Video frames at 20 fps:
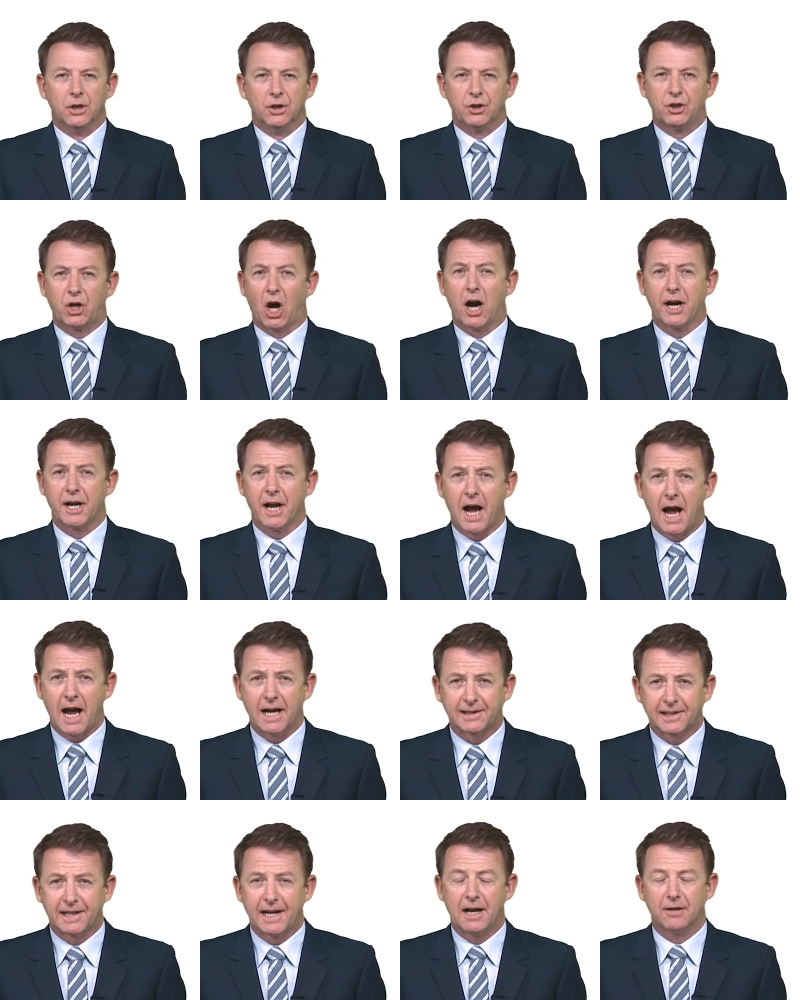China
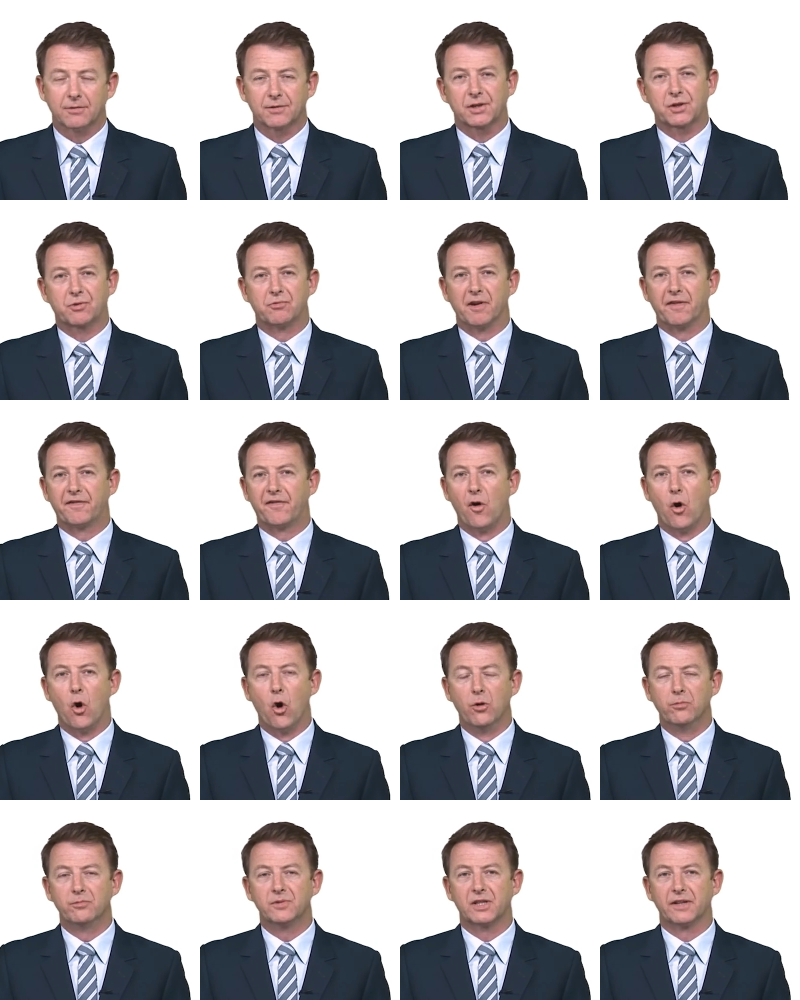has announced
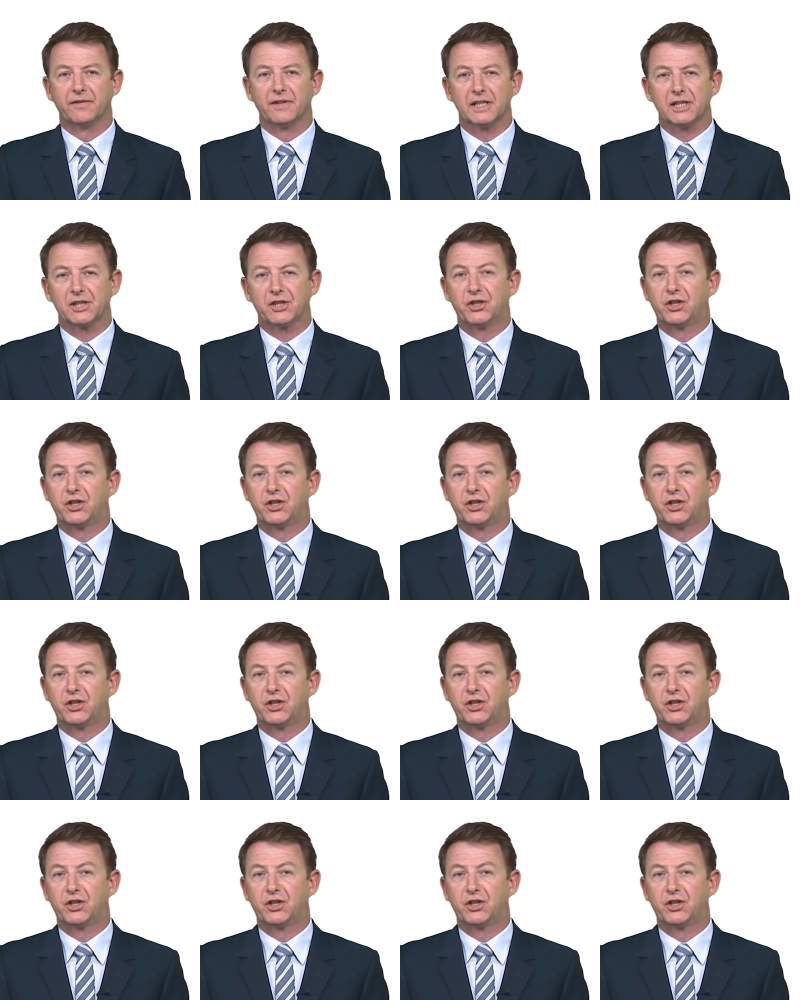reforms of its